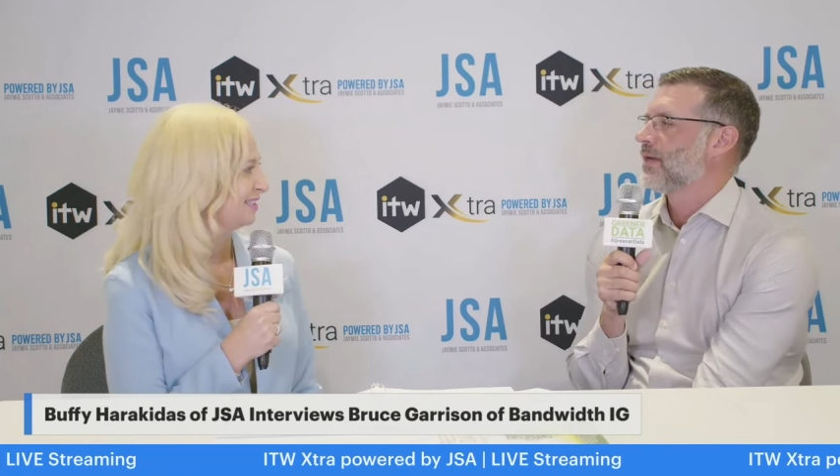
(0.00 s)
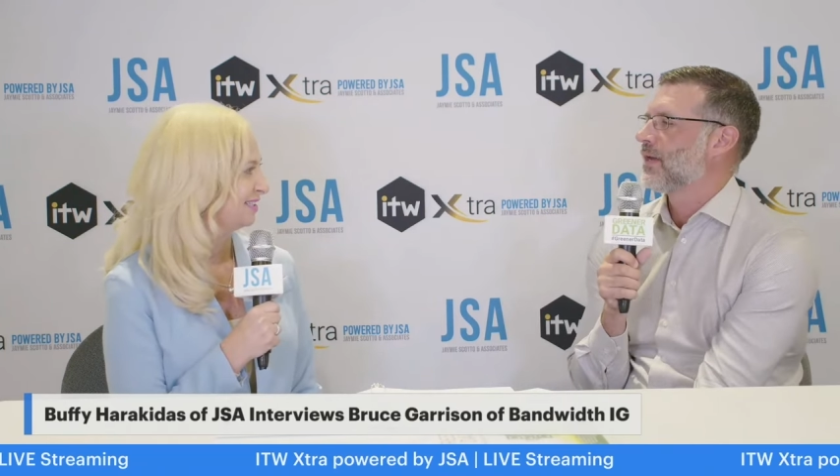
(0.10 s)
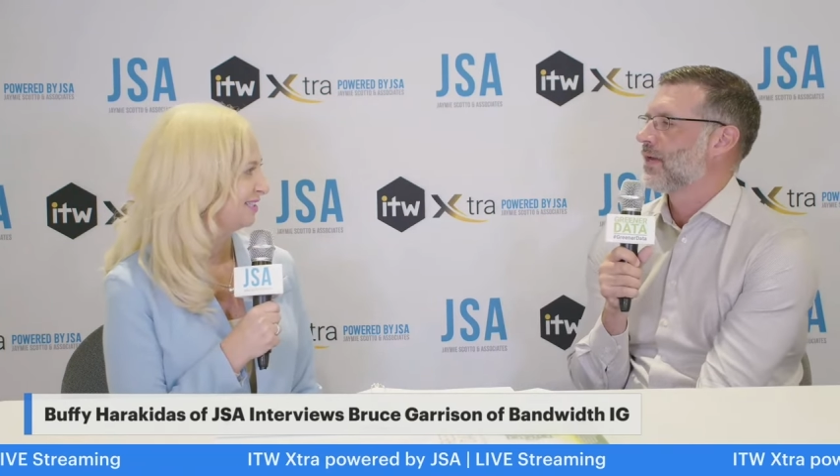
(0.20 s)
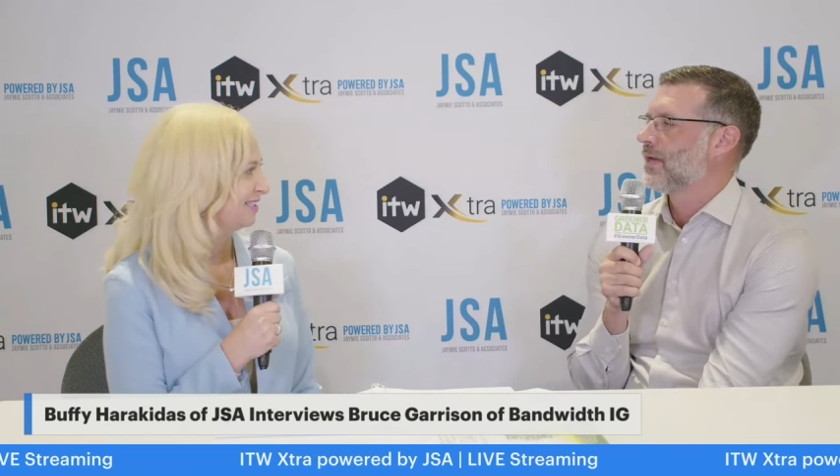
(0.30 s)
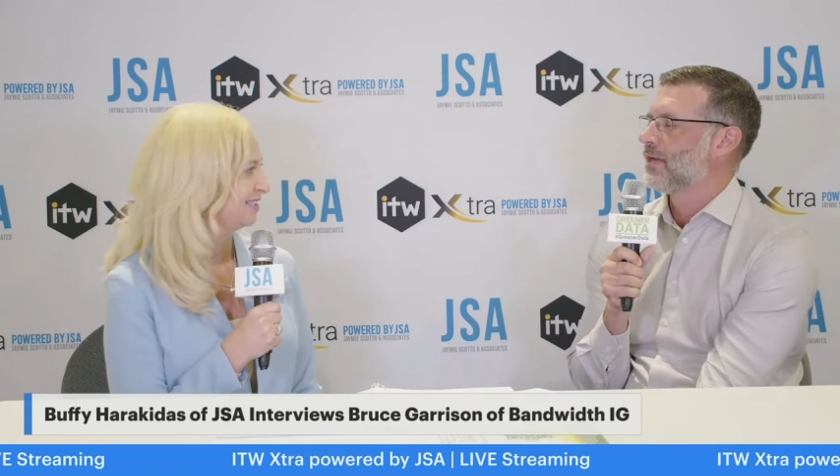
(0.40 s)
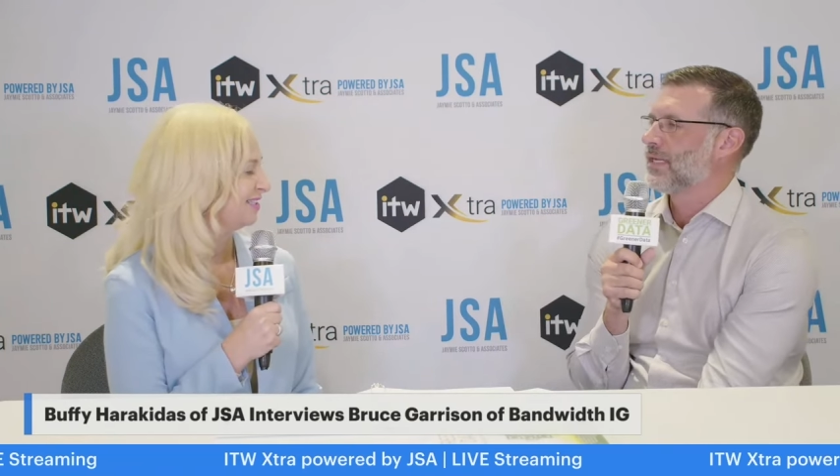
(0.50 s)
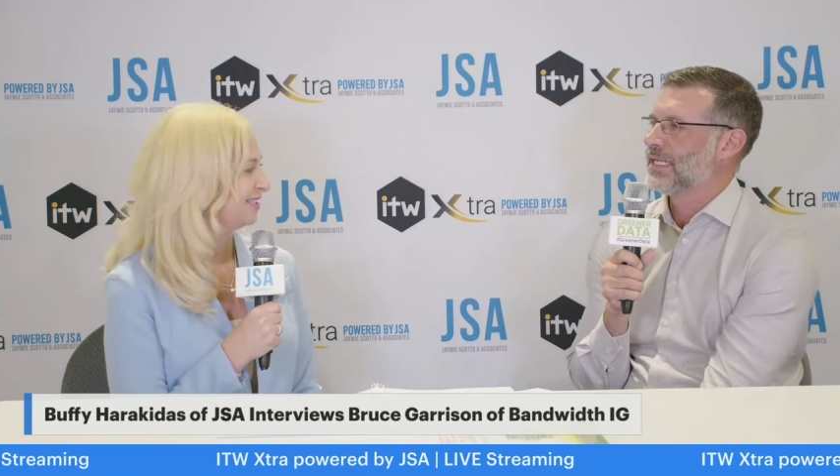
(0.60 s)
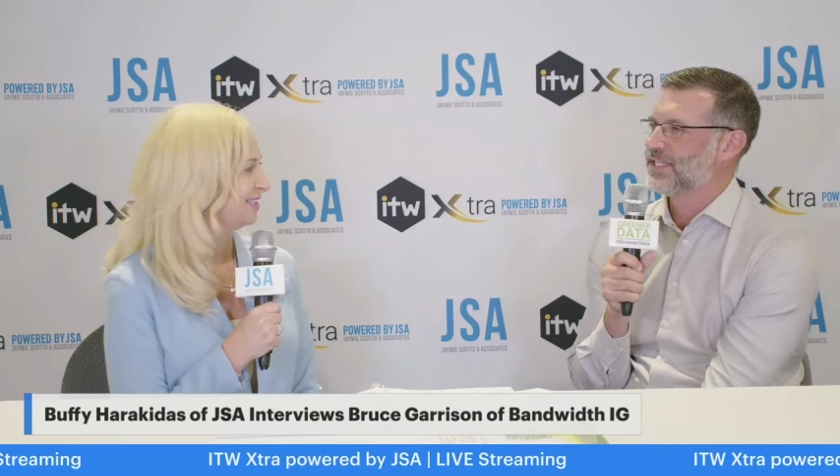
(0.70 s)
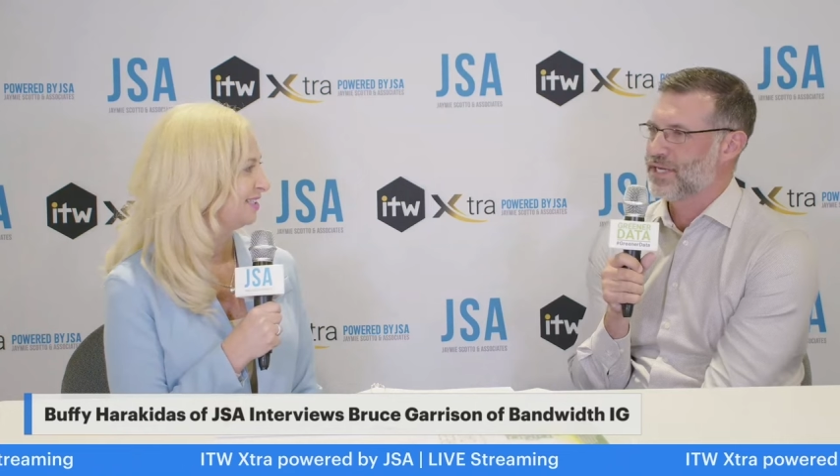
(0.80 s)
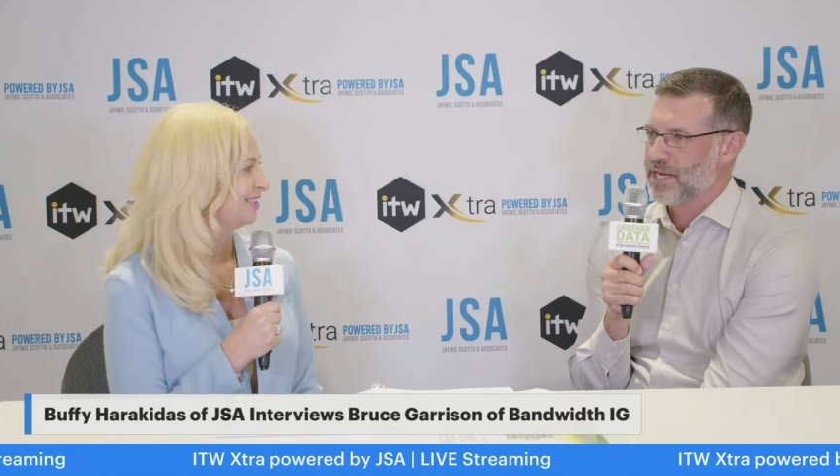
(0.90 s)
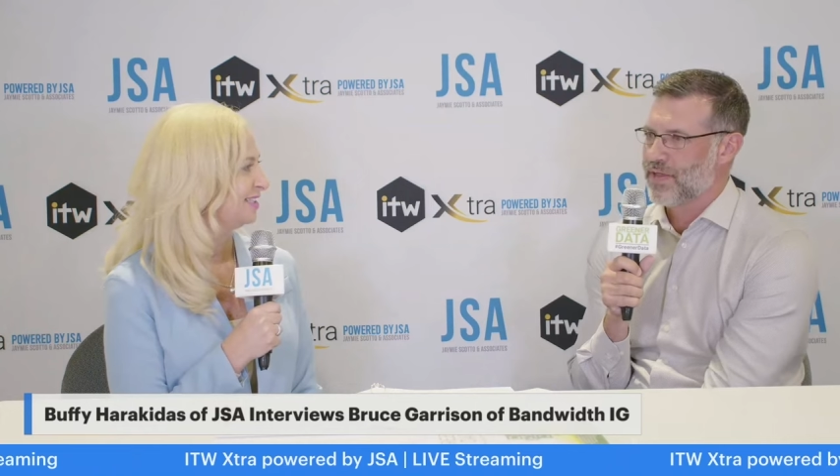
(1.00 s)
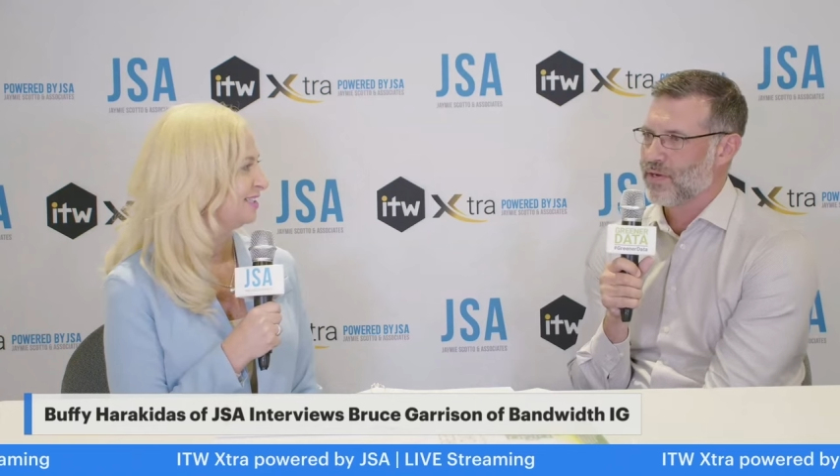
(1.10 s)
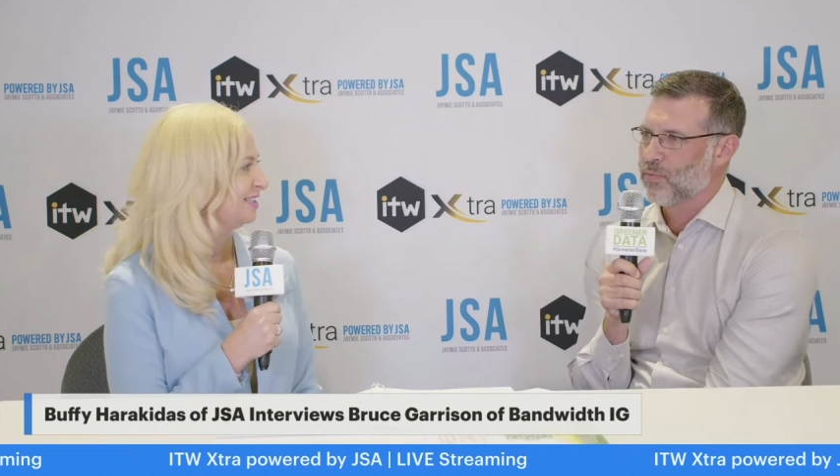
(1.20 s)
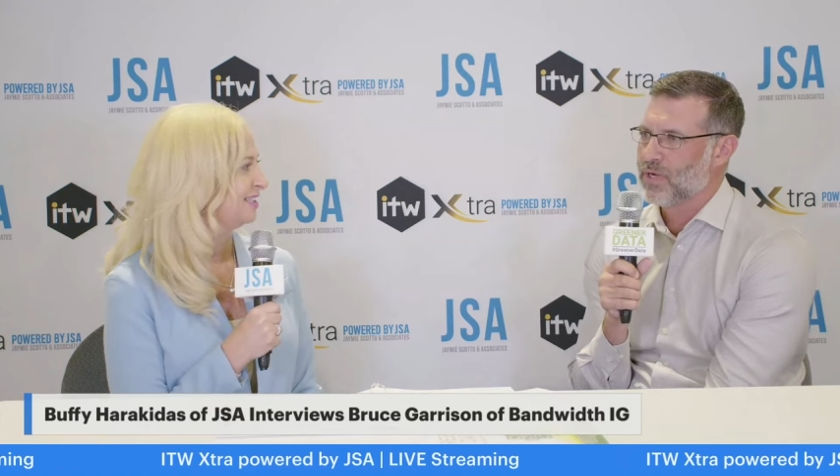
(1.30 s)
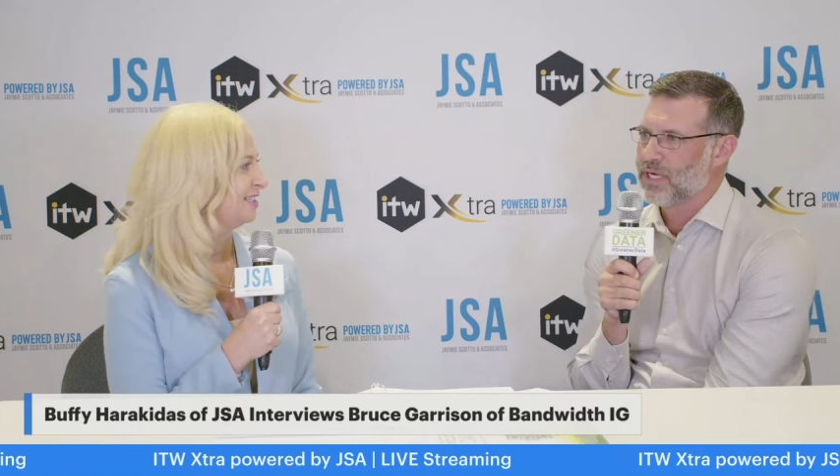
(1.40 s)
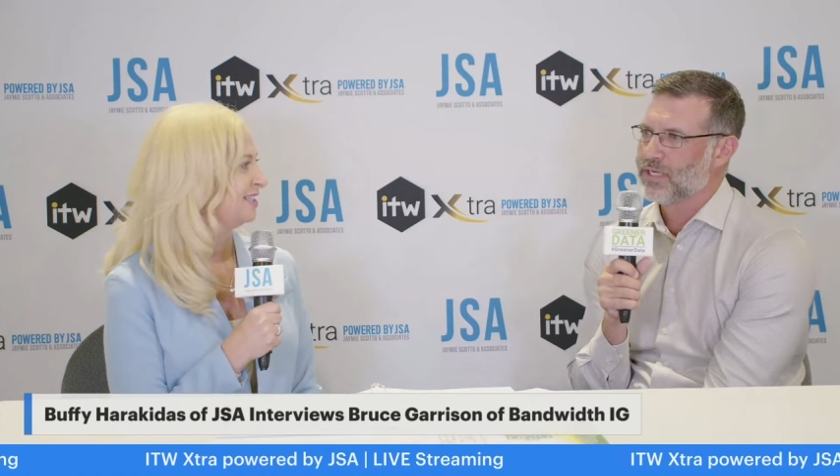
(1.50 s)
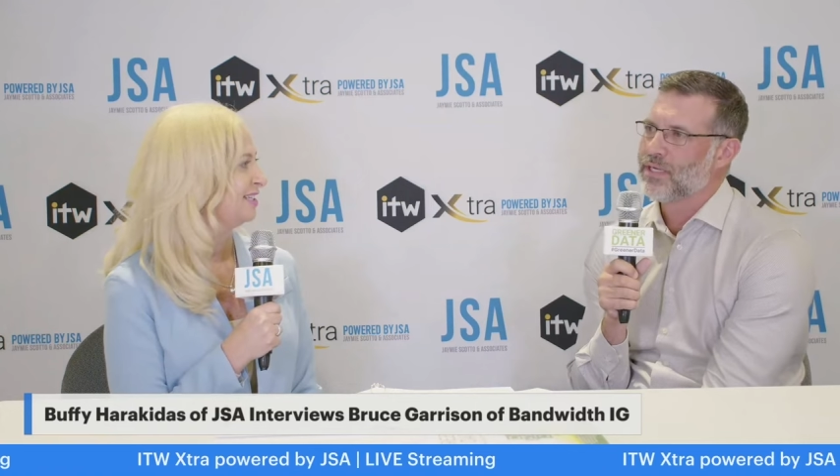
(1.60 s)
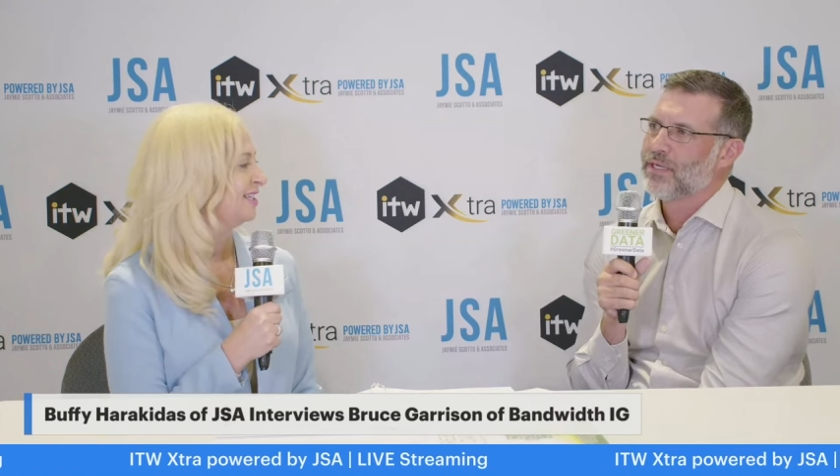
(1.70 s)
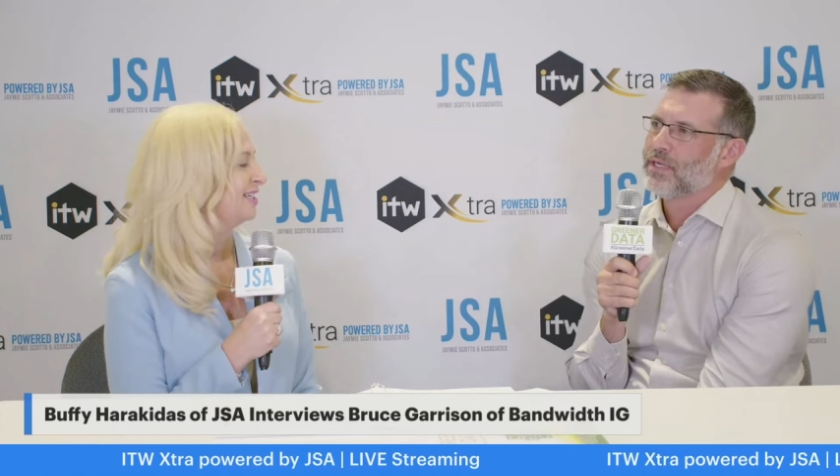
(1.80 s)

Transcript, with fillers: uh, is another one.